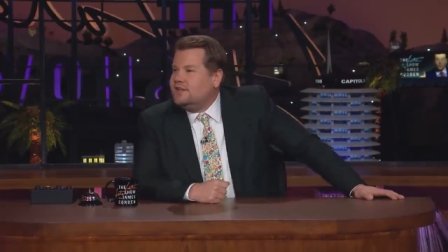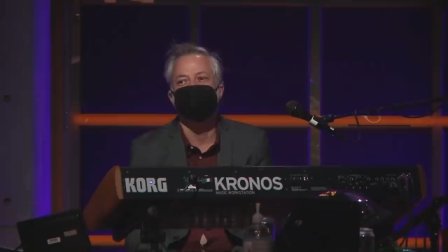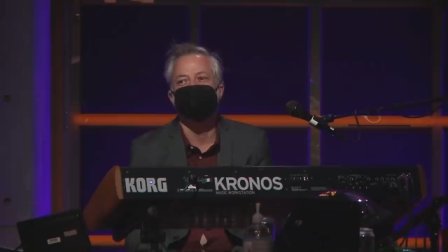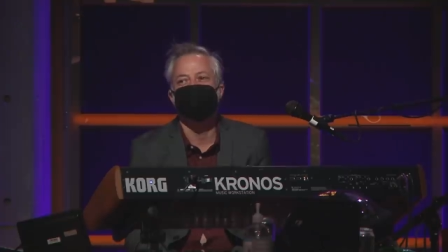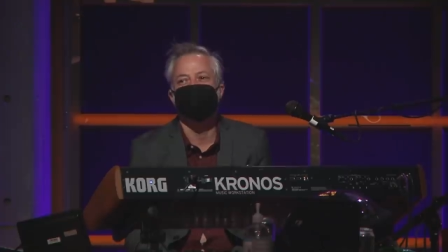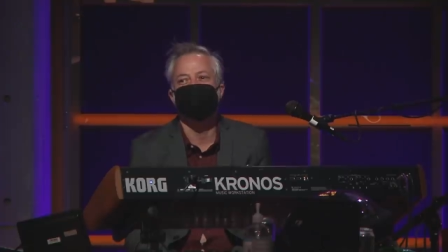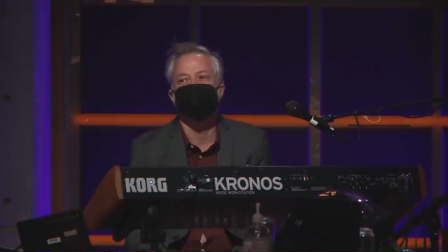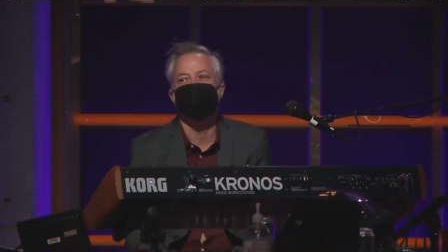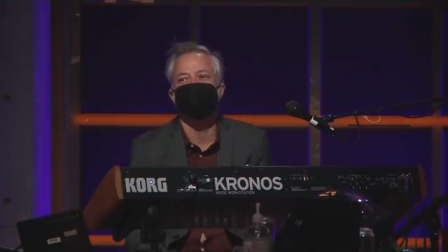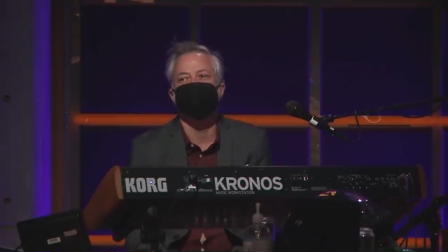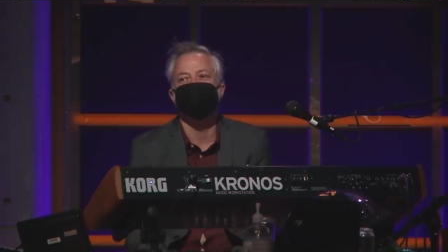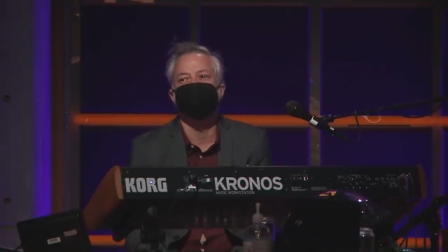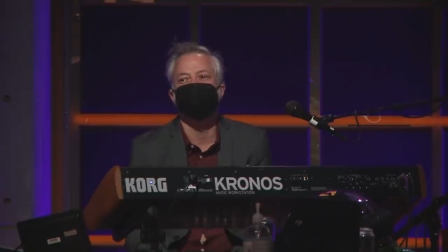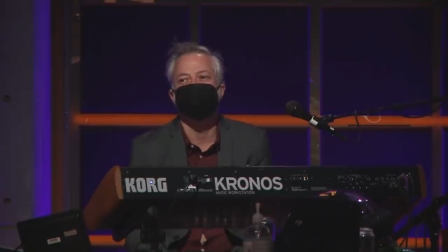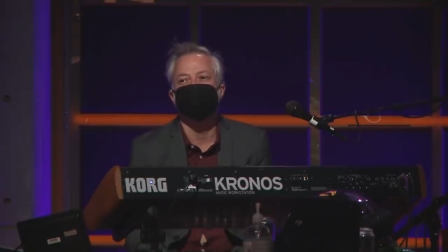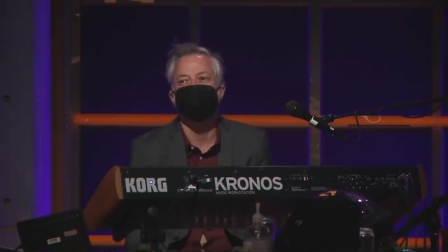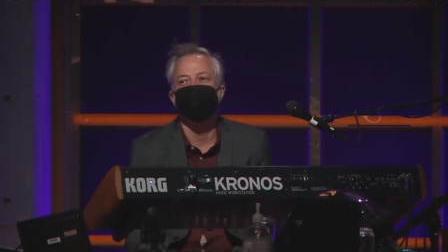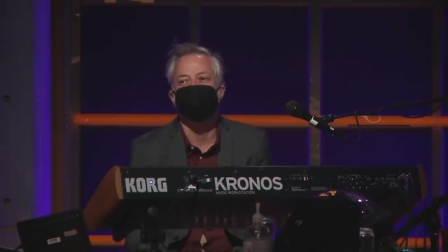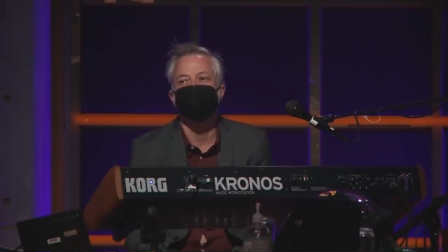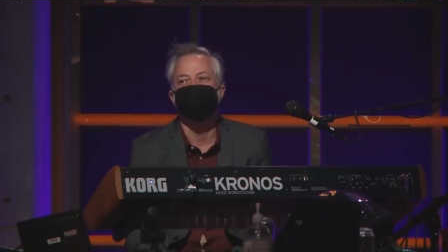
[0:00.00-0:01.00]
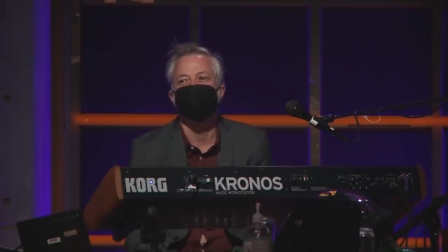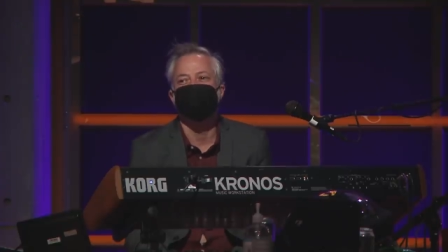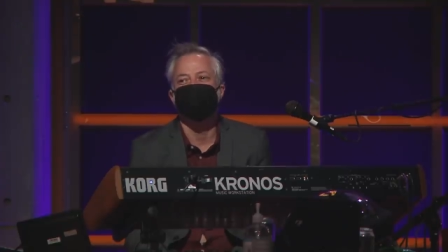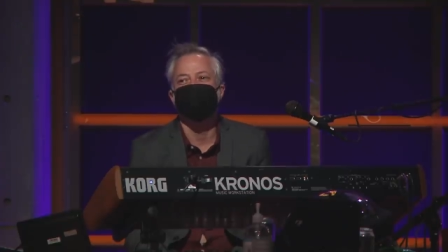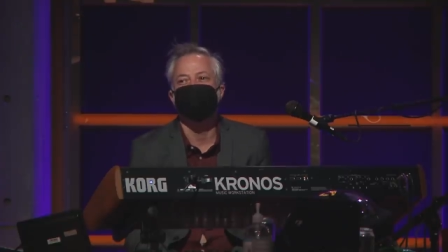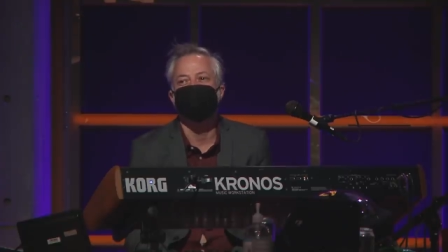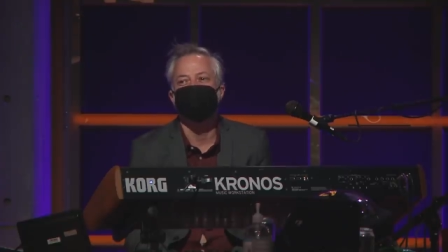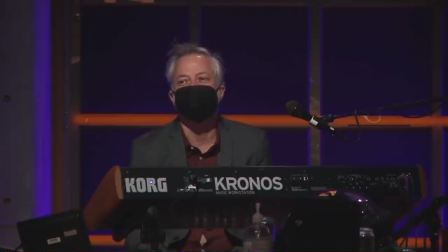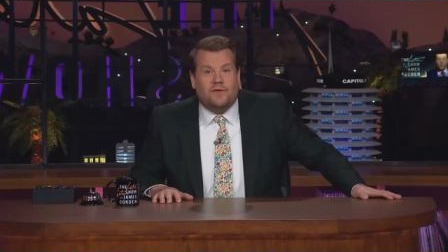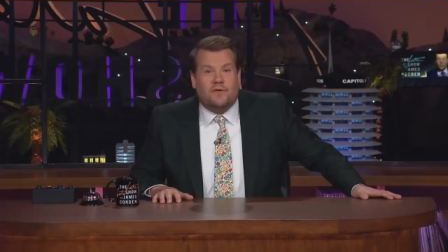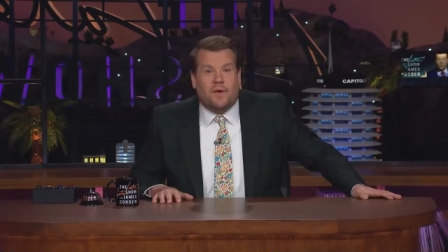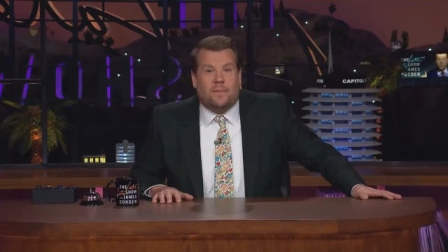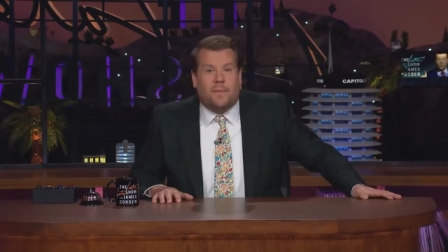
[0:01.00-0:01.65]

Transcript: At another point,